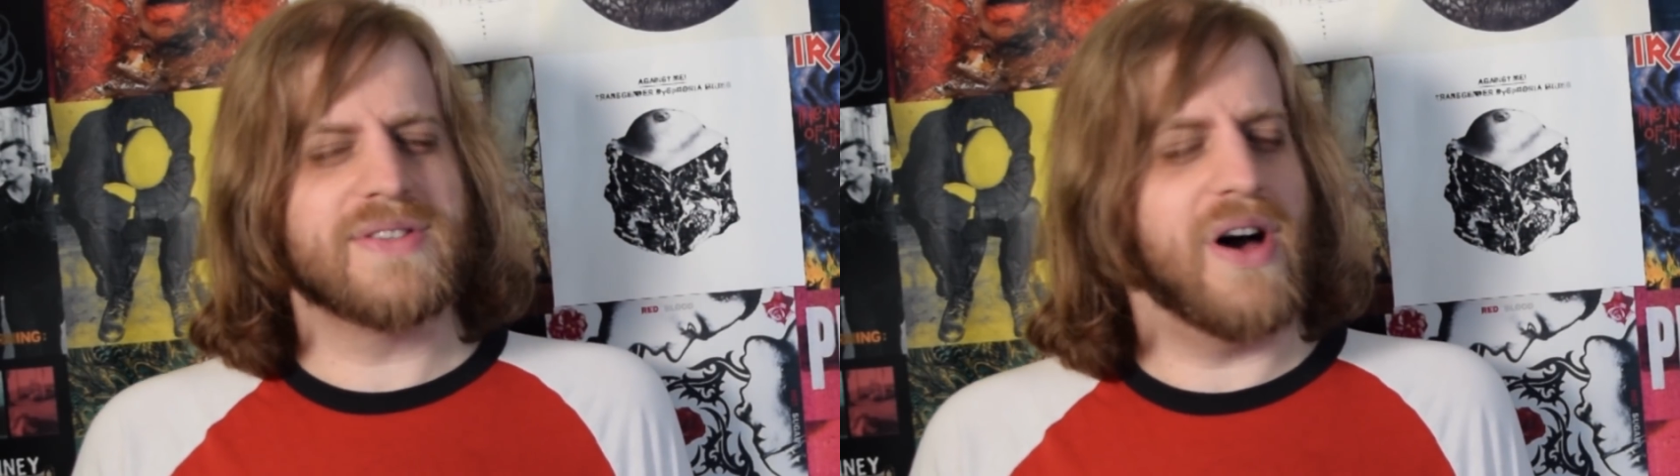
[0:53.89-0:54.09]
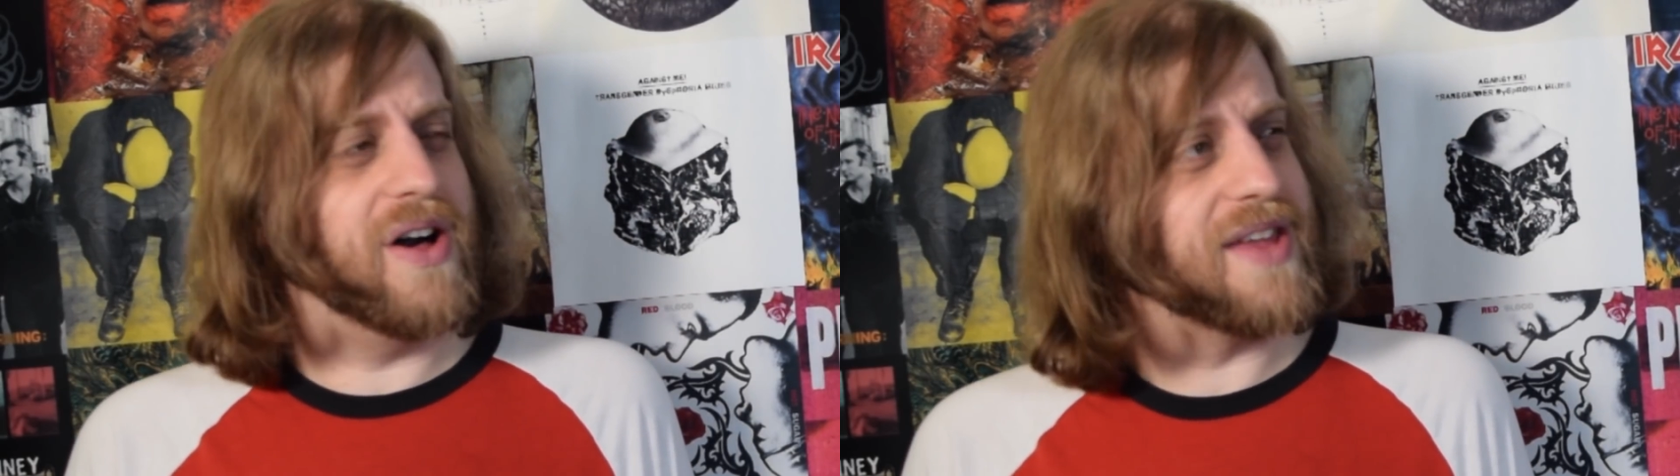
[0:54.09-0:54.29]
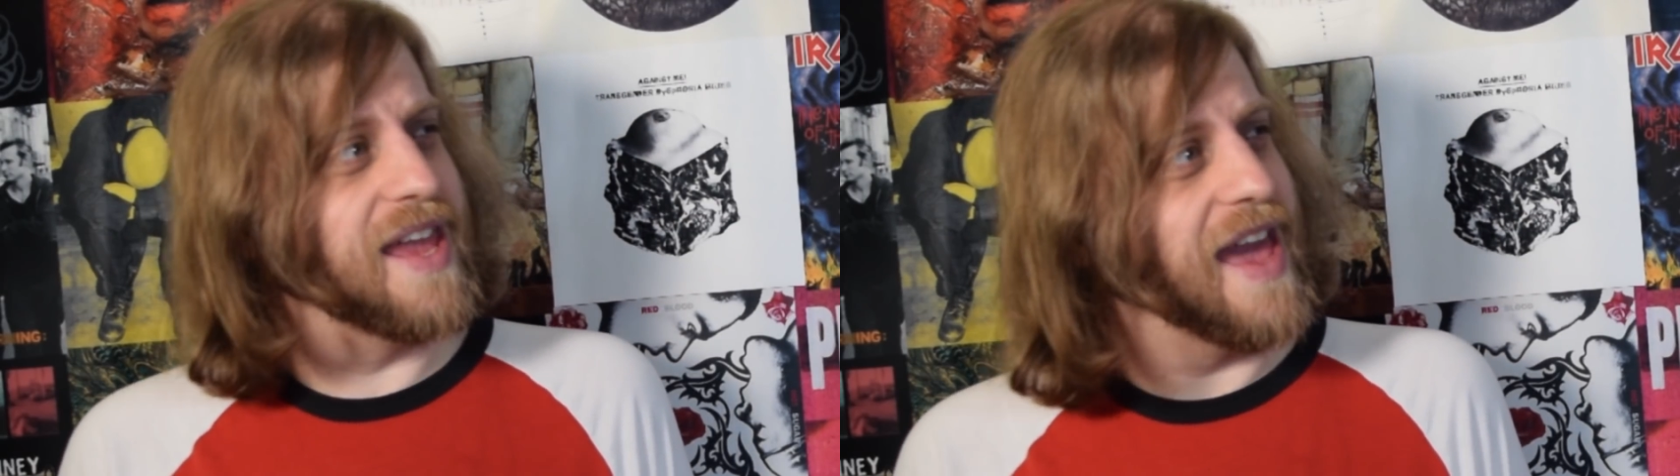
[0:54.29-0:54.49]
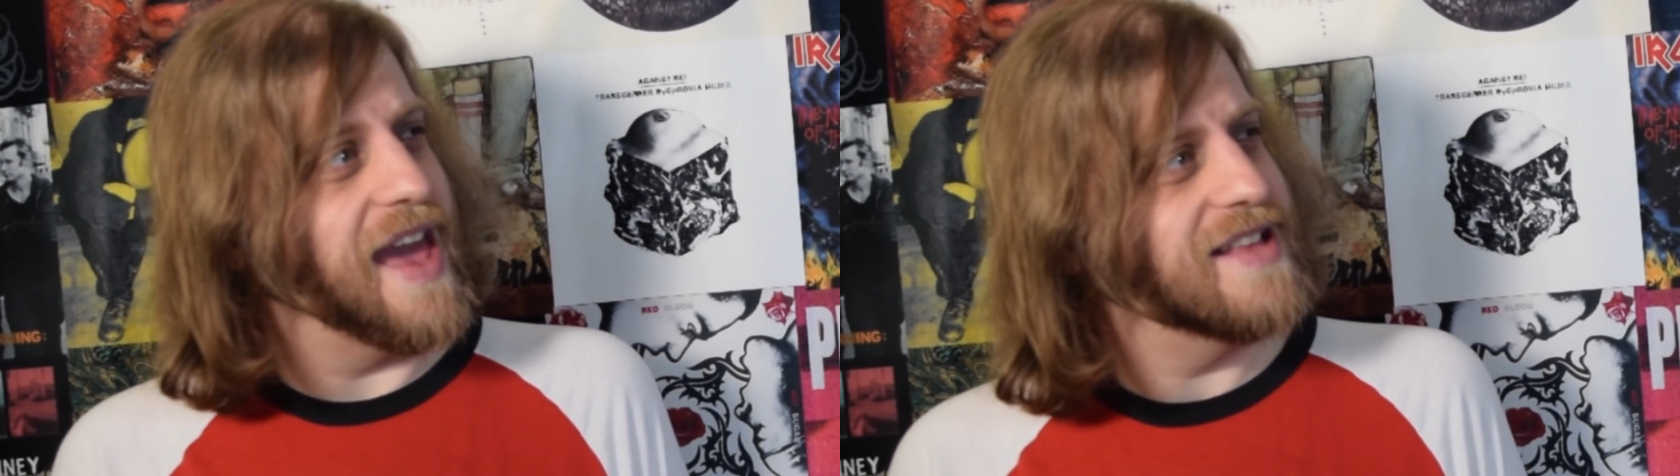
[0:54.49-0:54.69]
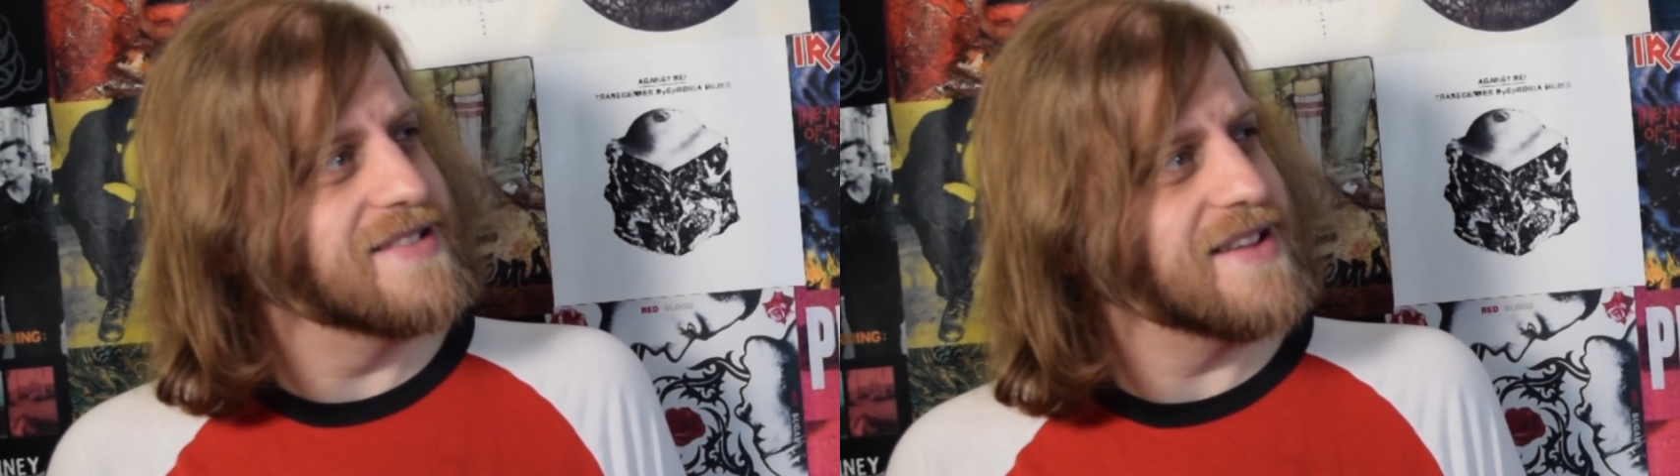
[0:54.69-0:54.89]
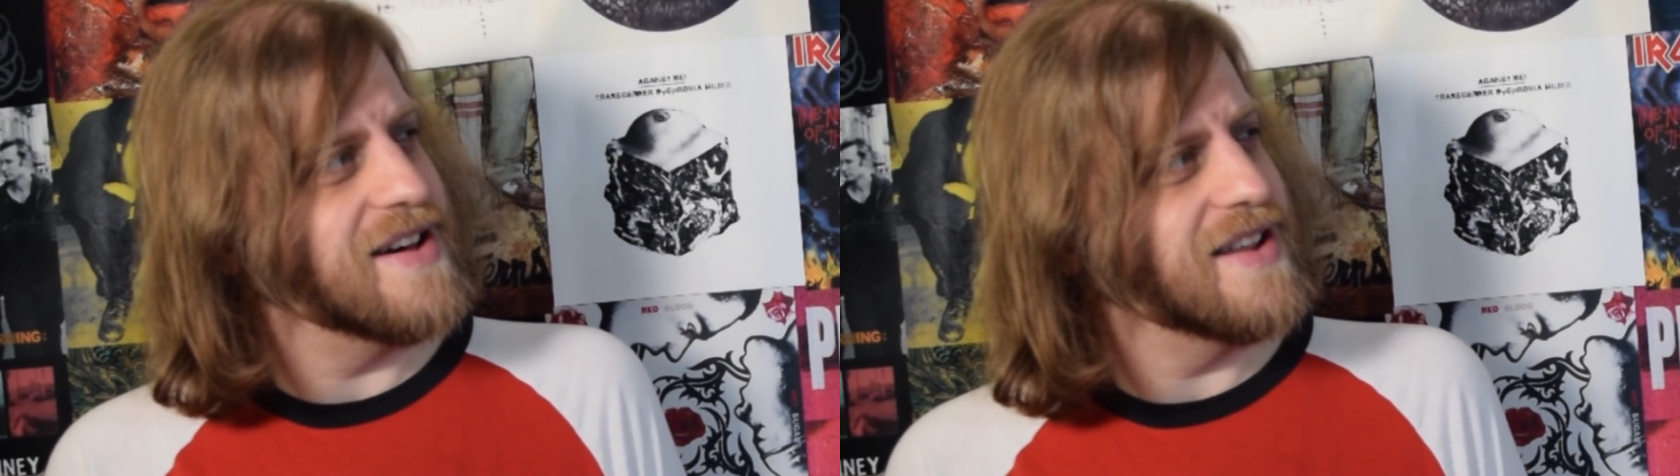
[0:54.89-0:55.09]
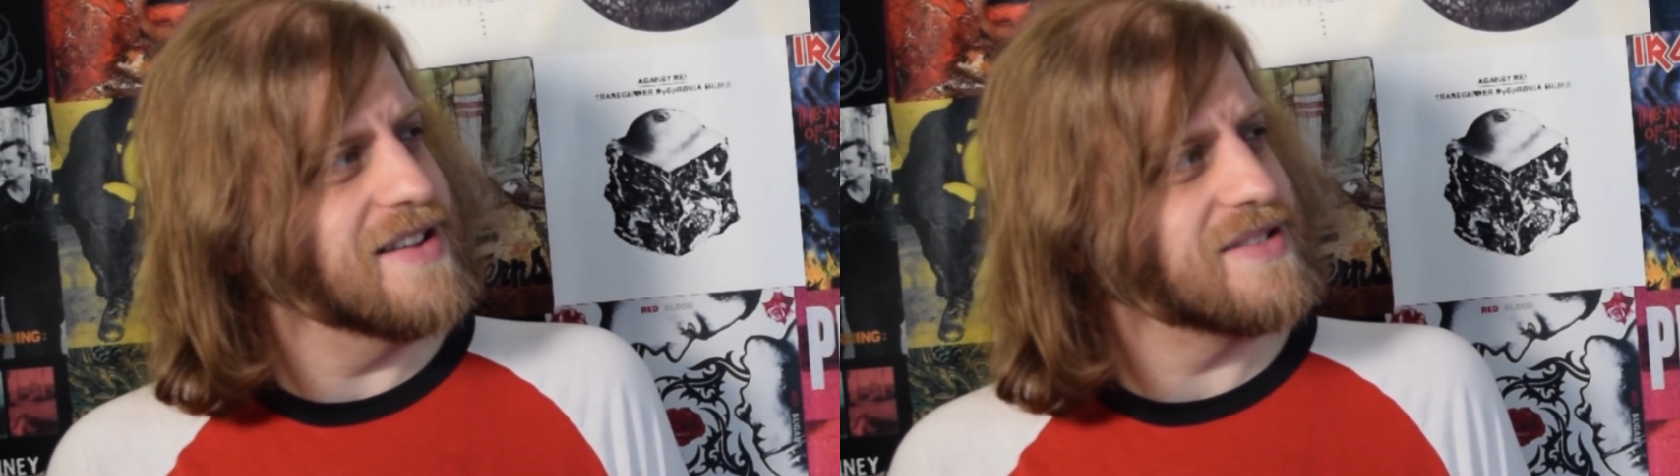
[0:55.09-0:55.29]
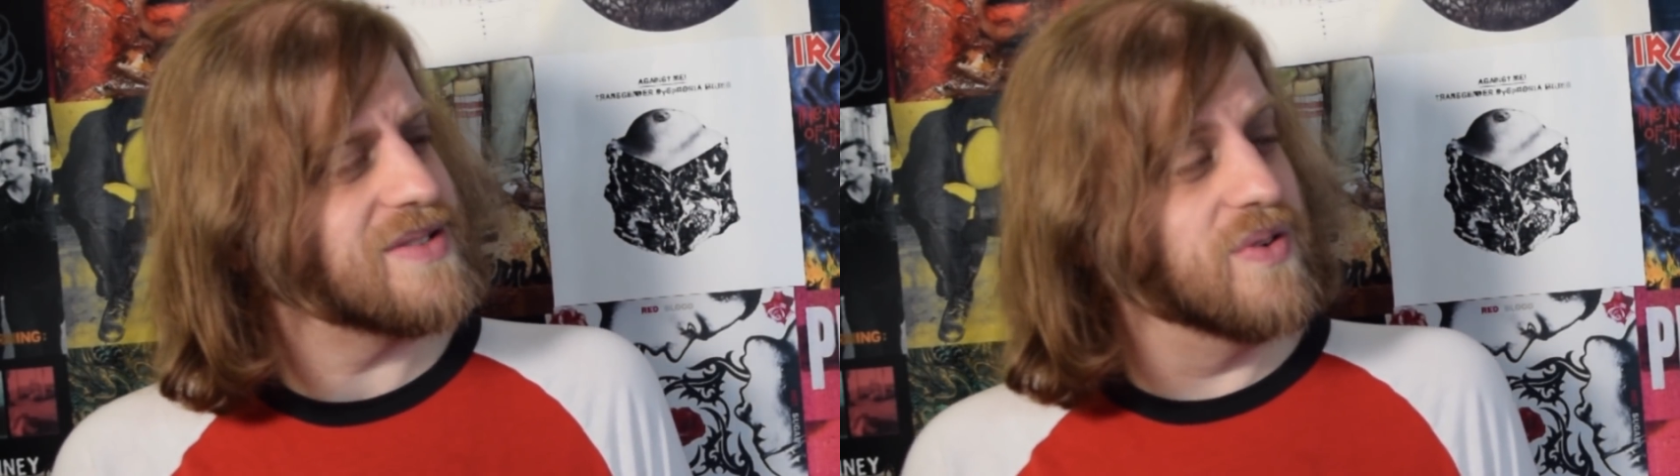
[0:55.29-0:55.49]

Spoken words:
talking heads on us?